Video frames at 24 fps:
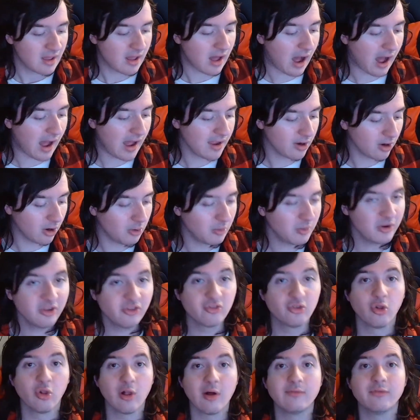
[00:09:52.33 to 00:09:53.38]
I
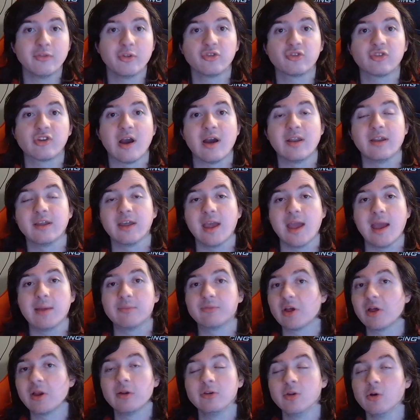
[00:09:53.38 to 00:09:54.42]
always love those kind of games.
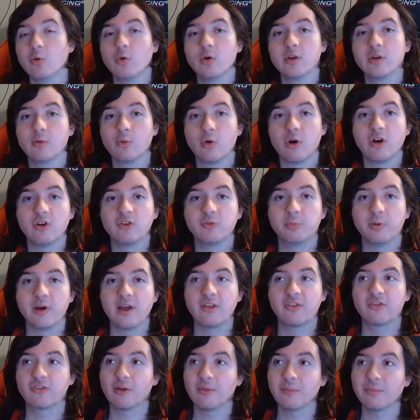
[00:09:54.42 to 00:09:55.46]
I don't know what it was, but
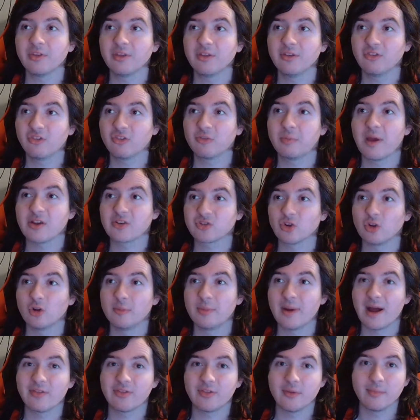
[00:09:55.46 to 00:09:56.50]
it's something special
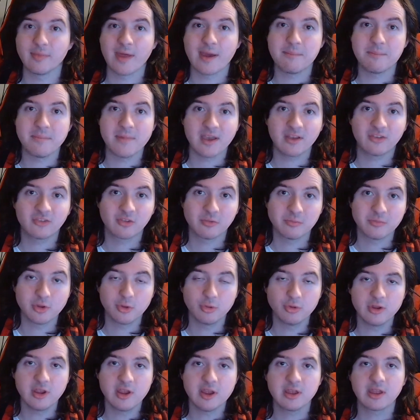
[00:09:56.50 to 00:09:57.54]
about them that makes them
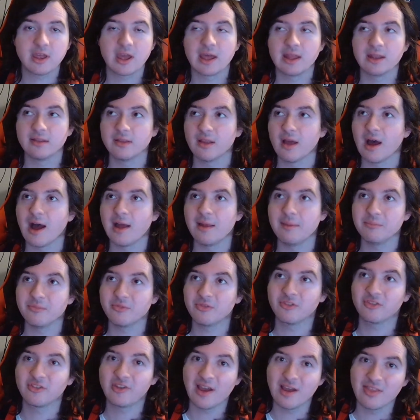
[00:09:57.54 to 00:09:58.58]
unique, and I'm
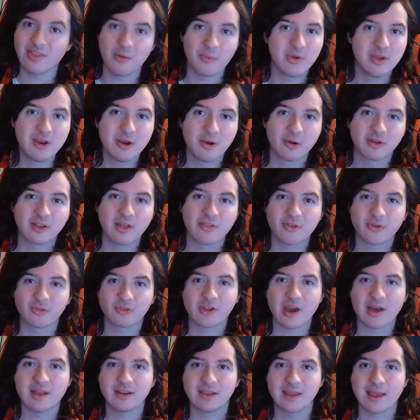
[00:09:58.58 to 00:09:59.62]
sad that we don't get those
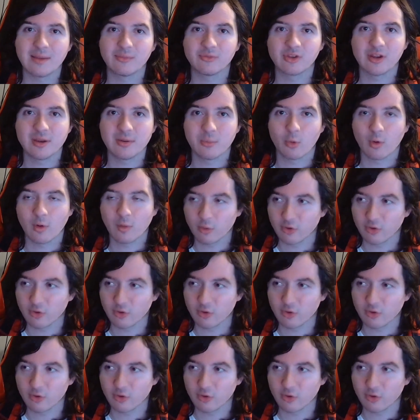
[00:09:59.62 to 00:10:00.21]
kind of games anymore.